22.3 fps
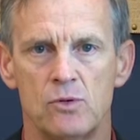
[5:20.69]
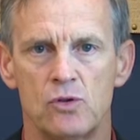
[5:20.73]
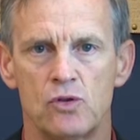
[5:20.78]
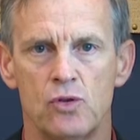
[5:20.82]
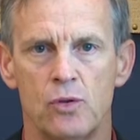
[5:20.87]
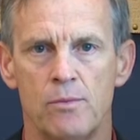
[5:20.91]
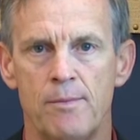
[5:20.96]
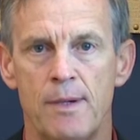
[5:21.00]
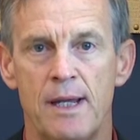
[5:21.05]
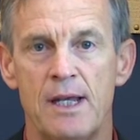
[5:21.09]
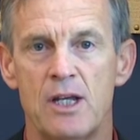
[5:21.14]

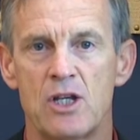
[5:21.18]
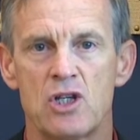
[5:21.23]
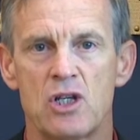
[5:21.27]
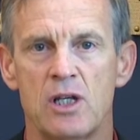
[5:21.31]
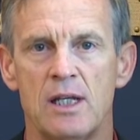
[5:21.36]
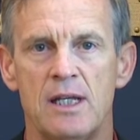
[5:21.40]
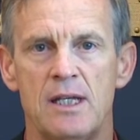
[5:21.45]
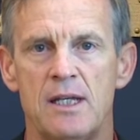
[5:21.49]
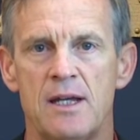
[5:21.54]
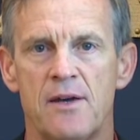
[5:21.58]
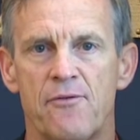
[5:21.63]

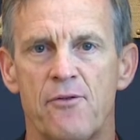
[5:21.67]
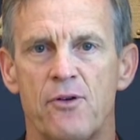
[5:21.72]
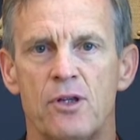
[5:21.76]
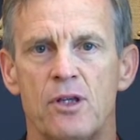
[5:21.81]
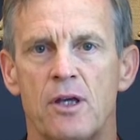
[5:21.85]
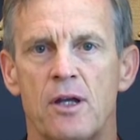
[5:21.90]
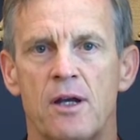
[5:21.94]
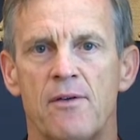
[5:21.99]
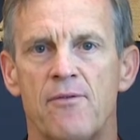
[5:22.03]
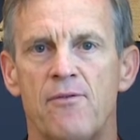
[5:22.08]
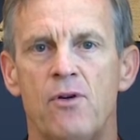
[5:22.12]
tremendously different
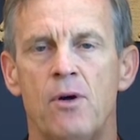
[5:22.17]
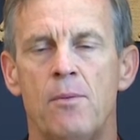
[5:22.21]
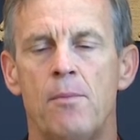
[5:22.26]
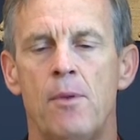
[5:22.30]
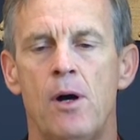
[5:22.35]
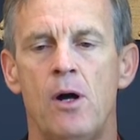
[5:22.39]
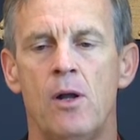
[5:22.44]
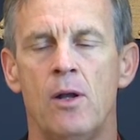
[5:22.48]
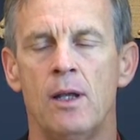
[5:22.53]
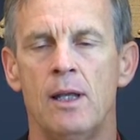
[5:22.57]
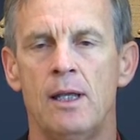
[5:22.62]
than our
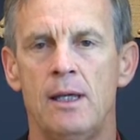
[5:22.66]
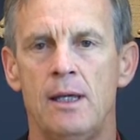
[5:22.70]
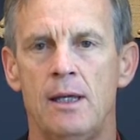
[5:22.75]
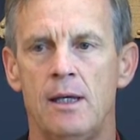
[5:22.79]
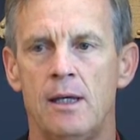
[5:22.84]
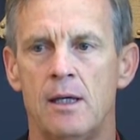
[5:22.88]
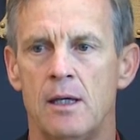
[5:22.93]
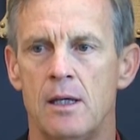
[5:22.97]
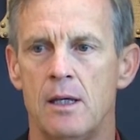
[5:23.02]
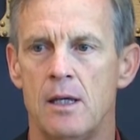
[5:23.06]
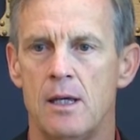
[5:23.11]
football league.
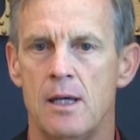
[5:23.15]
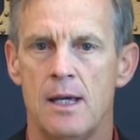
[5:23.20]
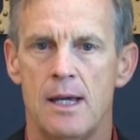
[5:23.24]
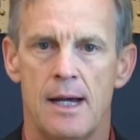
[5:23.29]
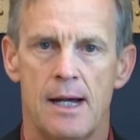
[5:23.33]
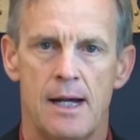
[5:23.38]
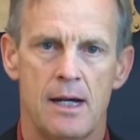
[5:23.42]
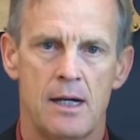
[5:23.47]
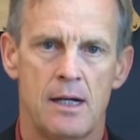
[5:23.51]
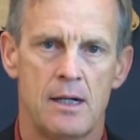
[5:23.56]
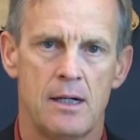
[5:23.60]

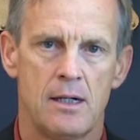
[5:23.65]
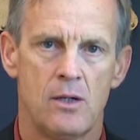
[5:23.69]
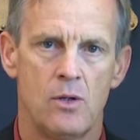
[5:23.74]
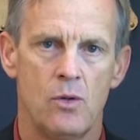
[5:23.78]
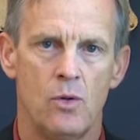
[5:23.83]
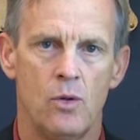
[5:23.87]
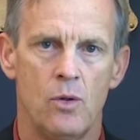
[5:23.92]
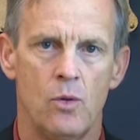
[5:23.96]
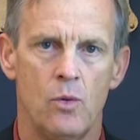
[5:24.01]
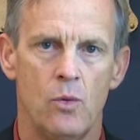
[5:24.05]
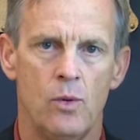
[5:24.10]

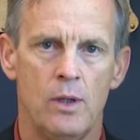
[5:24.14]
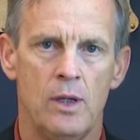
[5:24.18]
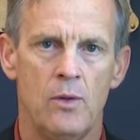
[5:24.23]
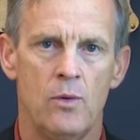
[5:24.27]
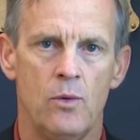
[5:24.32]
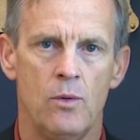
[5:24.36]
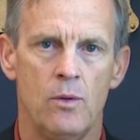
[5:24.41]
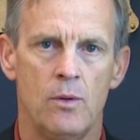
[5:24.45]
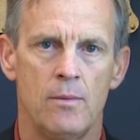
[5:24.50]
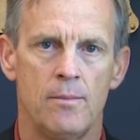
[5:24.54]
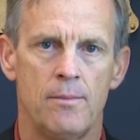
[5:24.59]

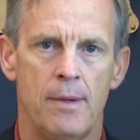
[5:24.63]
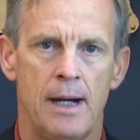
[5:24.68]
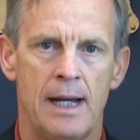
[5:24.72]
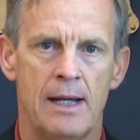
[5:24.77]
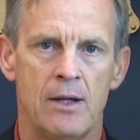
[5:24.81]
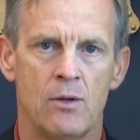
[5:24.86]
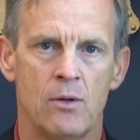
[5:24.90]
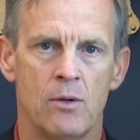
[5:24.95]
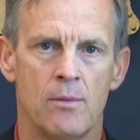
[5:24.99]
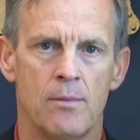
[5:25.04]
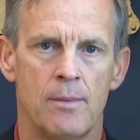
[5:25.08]

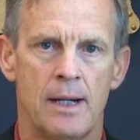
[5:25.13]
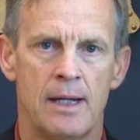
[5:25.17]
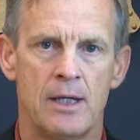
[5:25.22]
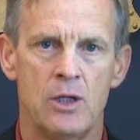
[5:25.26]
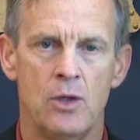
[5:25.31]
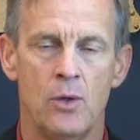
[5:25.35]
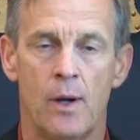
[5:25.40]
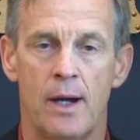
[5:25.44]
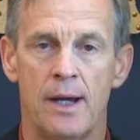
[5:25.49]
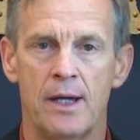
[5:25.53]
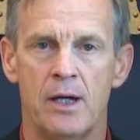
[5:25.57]
By
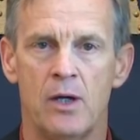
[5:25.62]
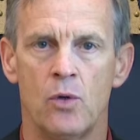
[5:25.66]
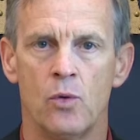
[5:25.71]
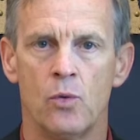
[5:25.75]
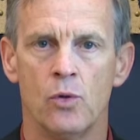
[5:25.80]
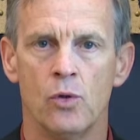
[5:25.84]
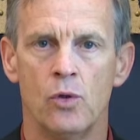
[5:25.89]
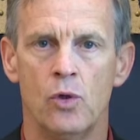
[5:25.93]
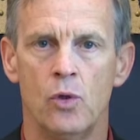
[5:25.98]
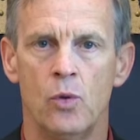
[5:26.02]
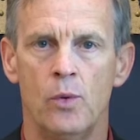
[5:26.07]

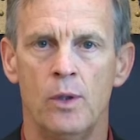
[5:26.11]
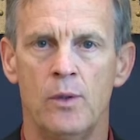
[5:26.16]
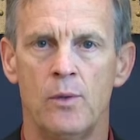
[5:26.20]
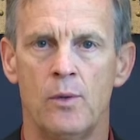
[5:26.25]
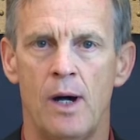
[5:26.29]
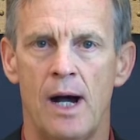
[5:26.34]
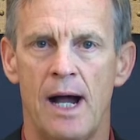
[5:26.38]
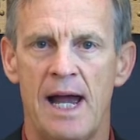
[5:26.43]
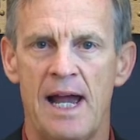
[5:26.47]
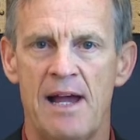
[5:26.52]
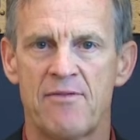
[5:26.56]
UIL rule, we
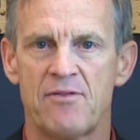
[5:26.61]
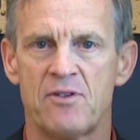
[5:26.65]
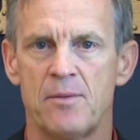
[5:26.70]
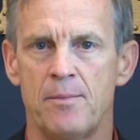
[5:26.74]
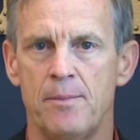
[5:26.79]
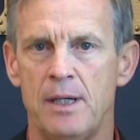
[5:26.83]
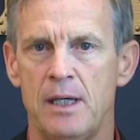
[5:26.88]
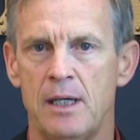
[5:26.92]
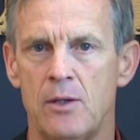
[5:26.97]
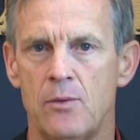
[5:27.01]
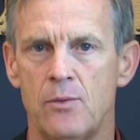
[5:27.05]
will have to
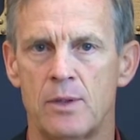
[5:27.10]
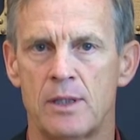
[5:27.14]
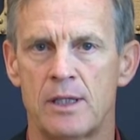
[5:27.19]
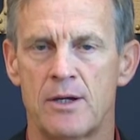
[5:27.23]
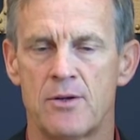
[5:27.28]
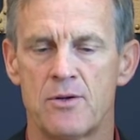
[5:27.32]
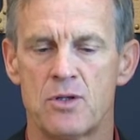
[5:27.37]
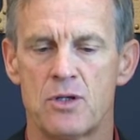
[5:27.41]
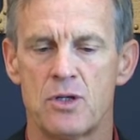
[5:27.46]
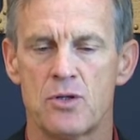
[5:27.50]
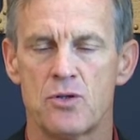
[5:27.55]
be in with
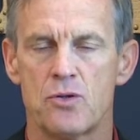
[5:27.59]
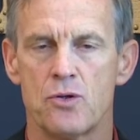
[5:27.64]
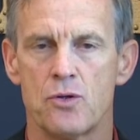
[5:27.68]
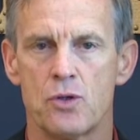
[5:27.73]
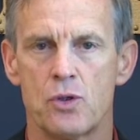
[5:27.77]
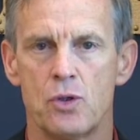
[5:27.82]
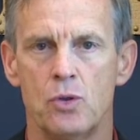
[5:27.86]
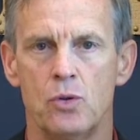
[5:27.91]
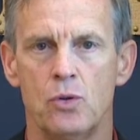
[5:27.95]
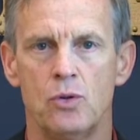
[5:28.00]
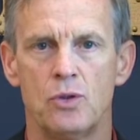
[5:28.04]
our sister
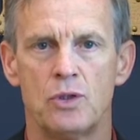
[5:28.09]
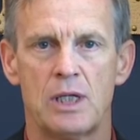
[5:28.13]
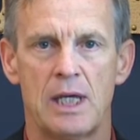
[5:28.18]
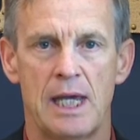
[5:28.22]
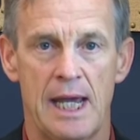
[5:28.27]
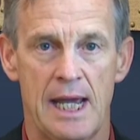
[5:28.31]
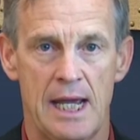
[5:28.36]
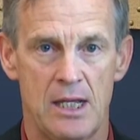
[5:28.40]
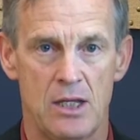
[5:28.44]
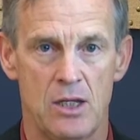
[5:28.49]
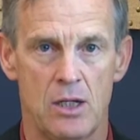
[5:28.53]
schools,
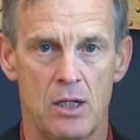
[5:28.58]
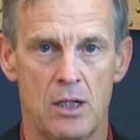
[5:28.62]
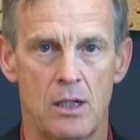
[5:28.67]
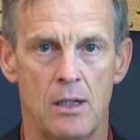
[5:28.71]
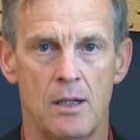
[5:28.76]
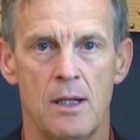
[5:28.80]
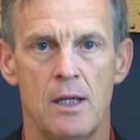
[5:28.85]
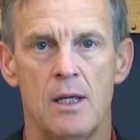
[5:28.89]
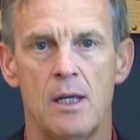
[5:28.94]
Canyon